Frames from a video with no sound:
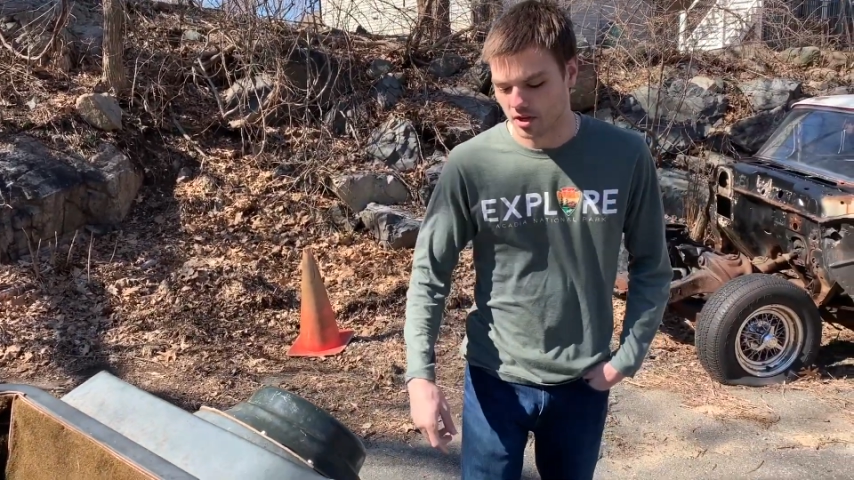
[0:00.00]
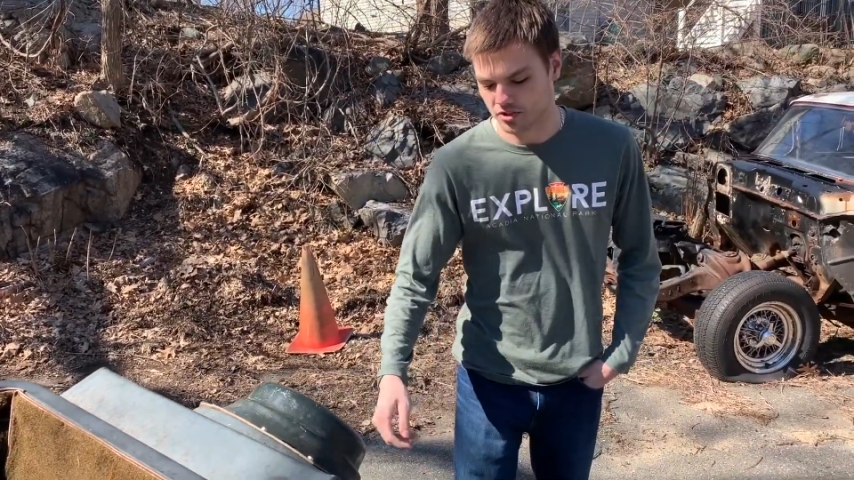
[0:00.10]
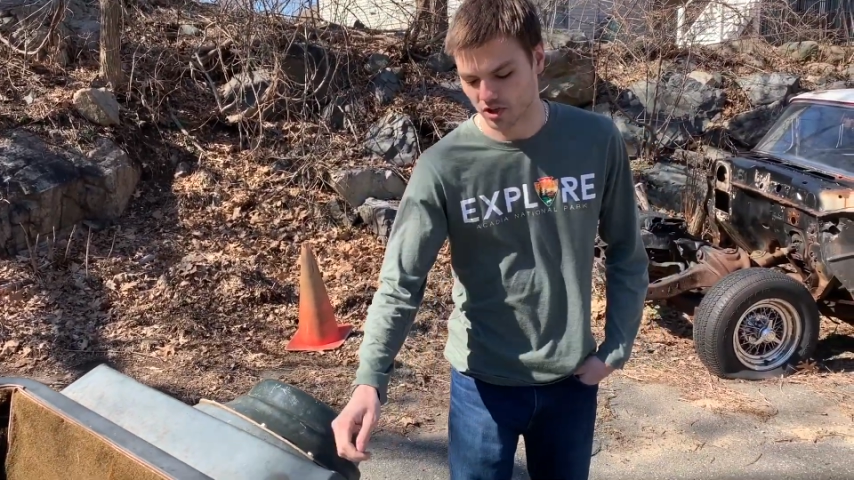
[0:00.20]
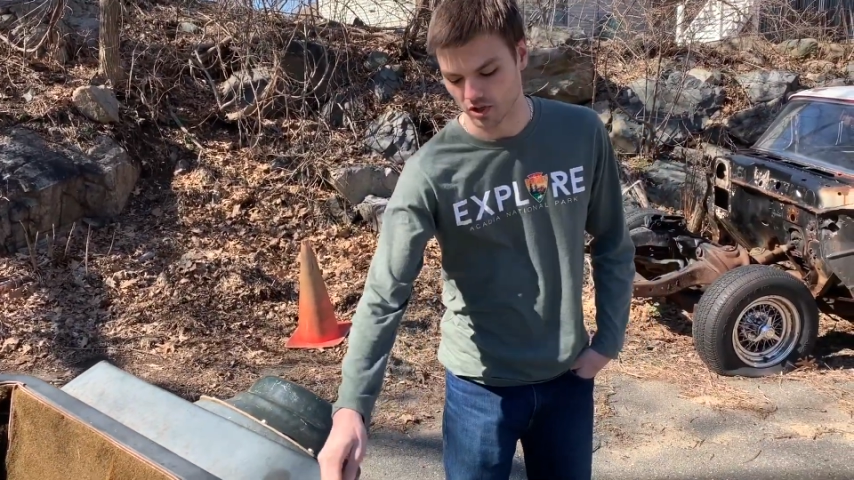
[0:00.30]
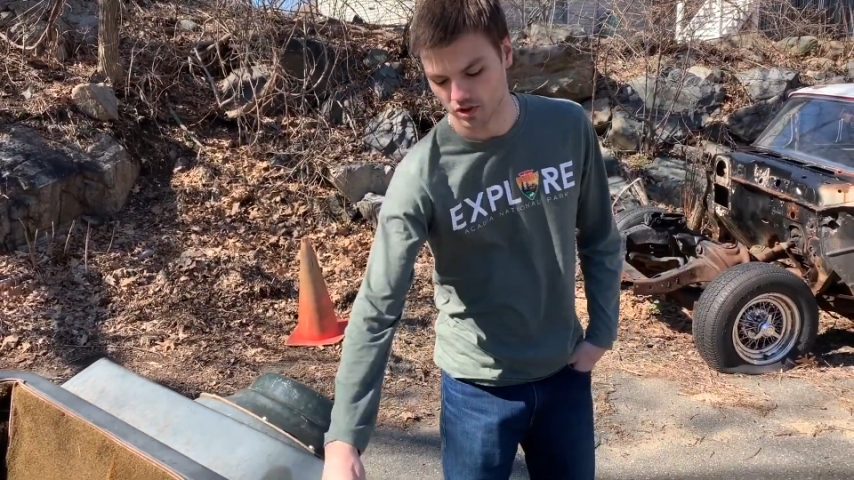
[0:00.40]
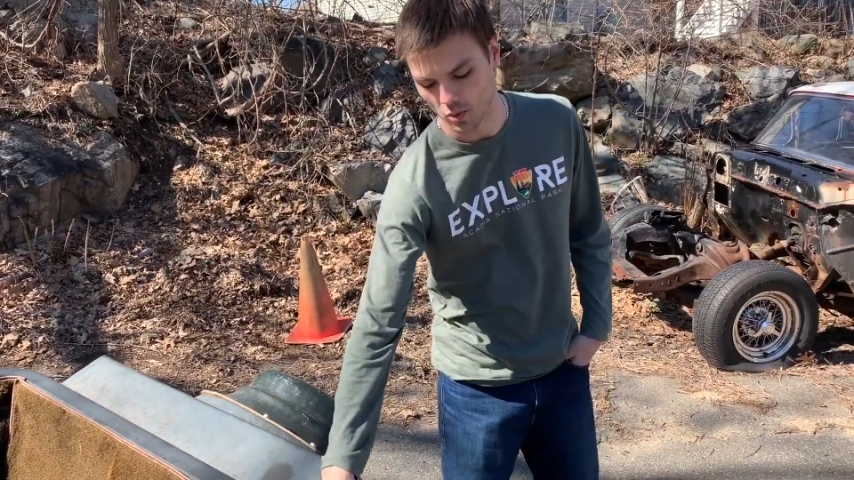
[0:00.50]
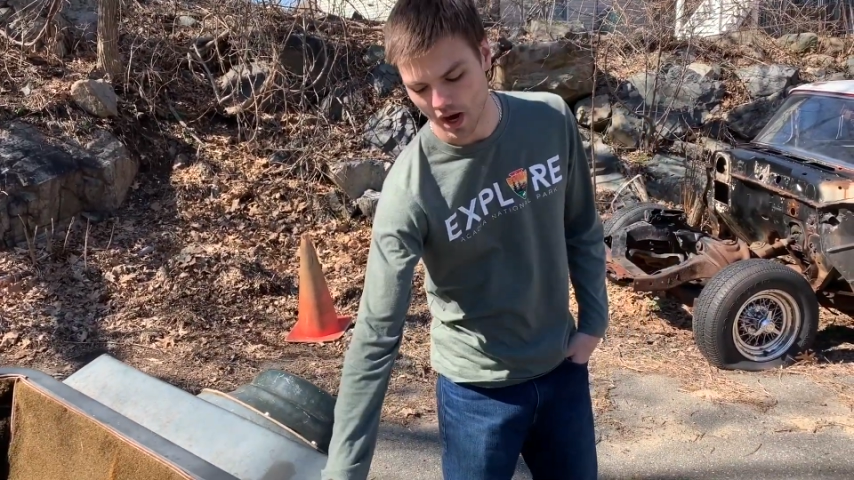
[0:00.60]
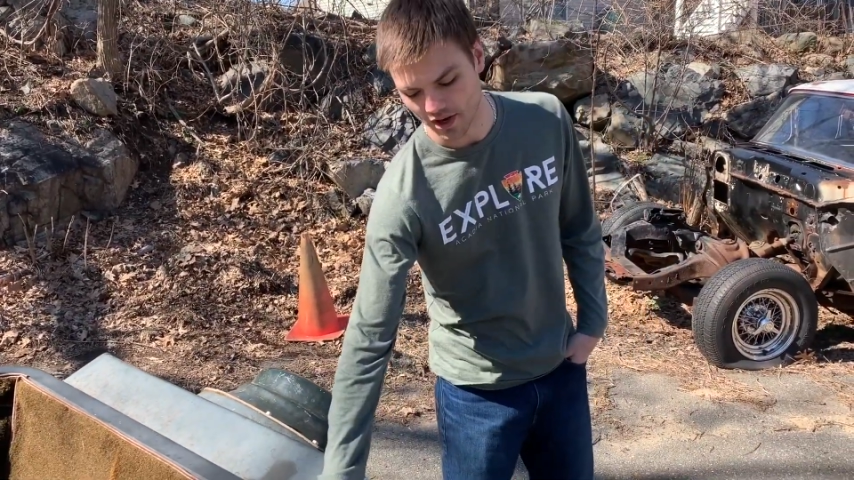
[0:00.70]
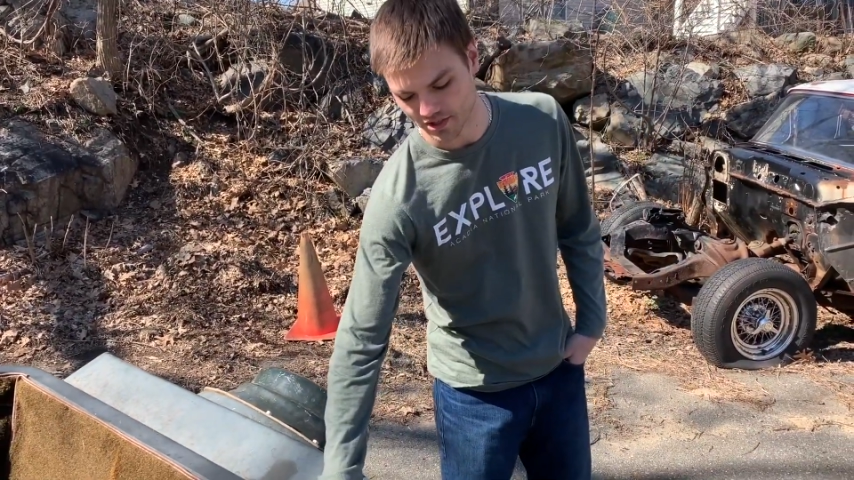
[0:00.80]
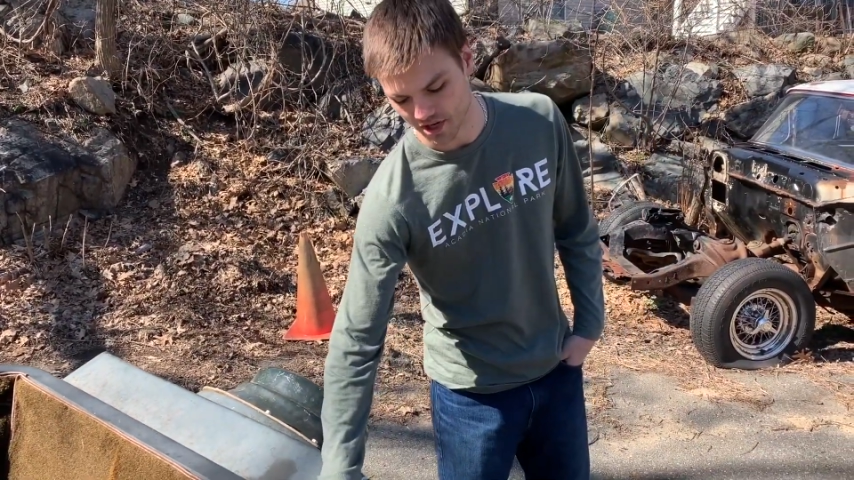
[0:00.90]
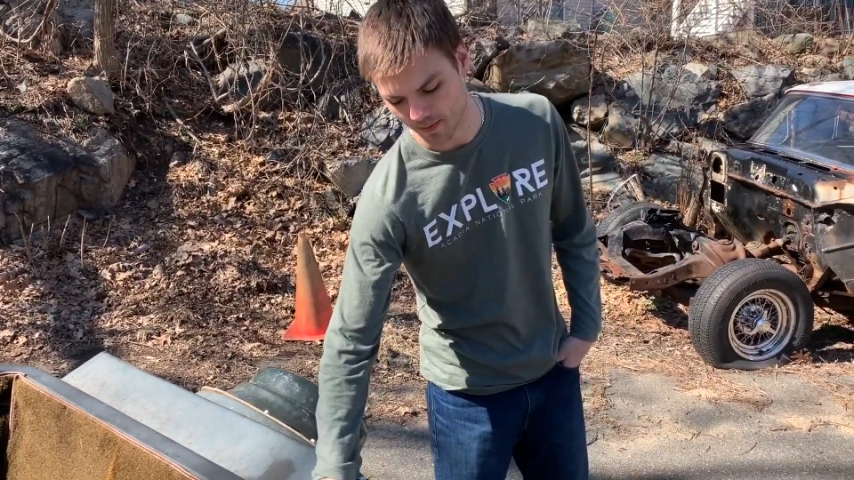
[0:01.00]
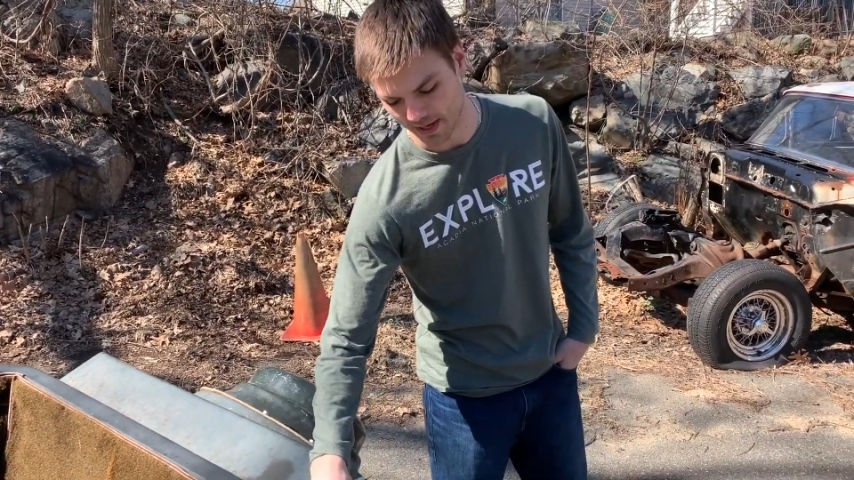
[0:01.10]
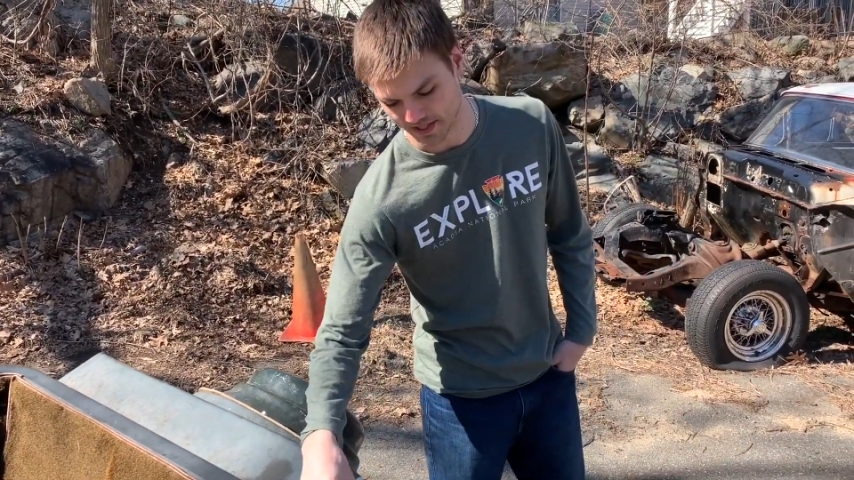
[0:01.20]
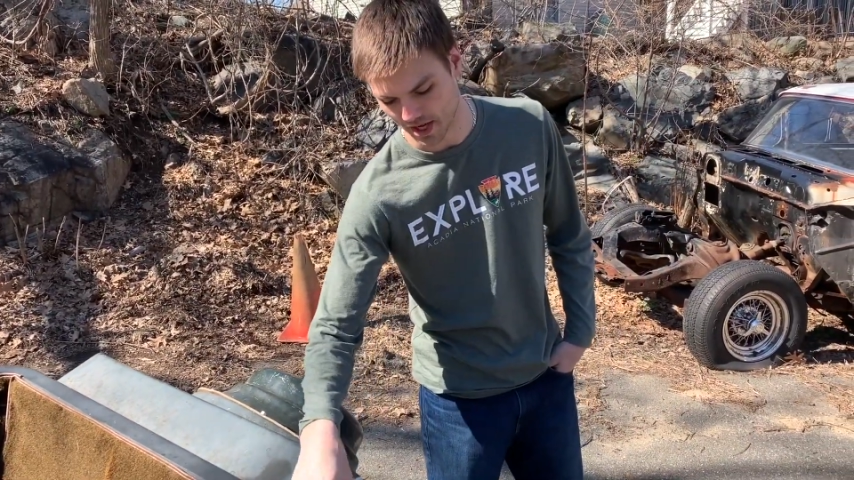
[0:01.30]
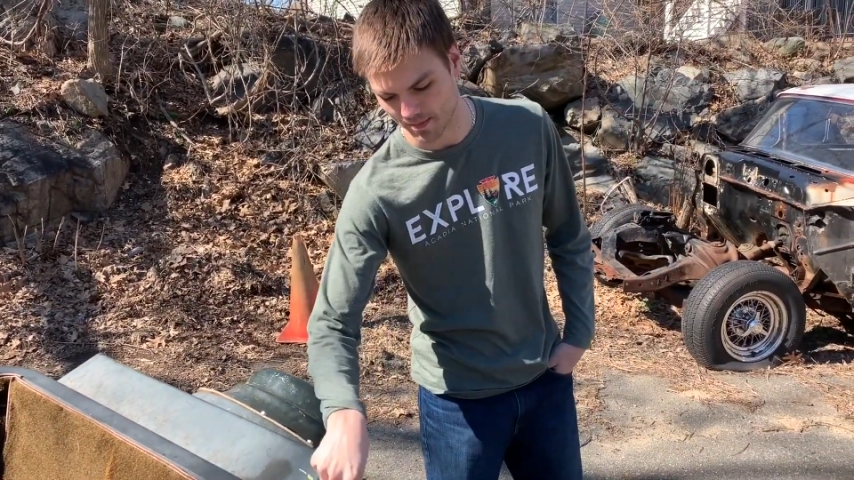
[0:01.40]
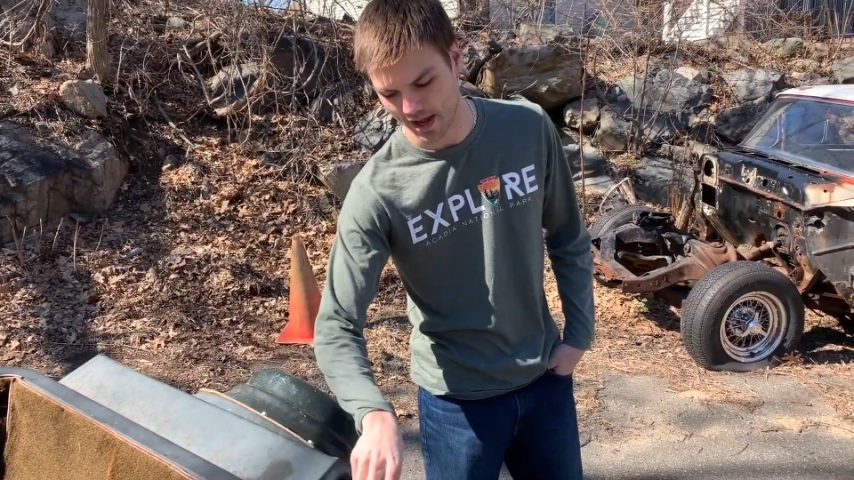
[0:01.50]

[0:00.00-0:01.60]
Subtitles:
So the wiring's all messed up.